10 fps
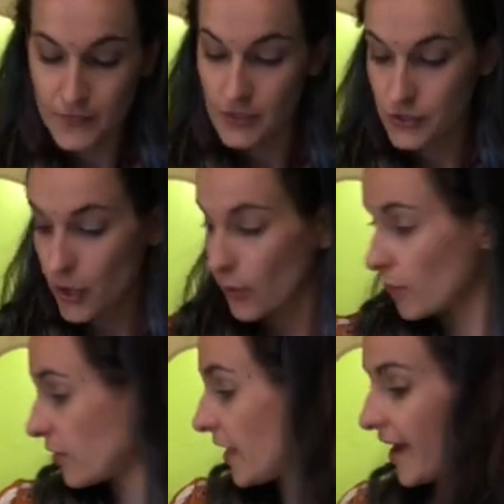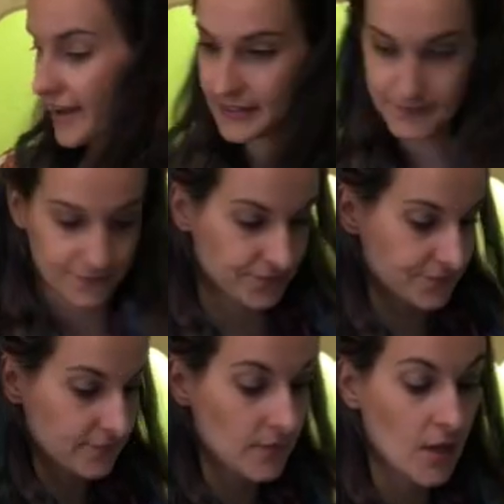So then
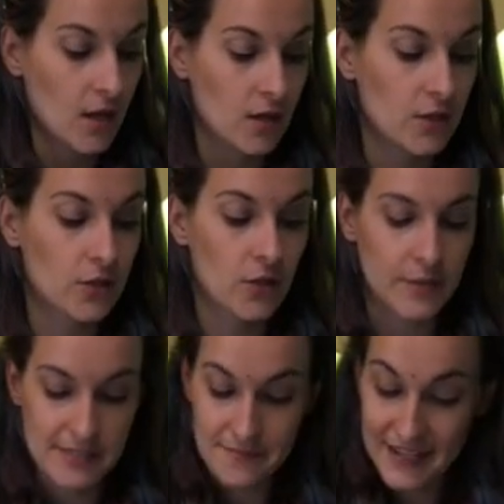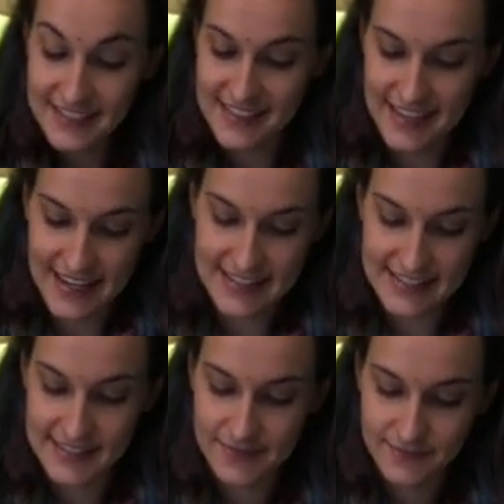you're going to mix this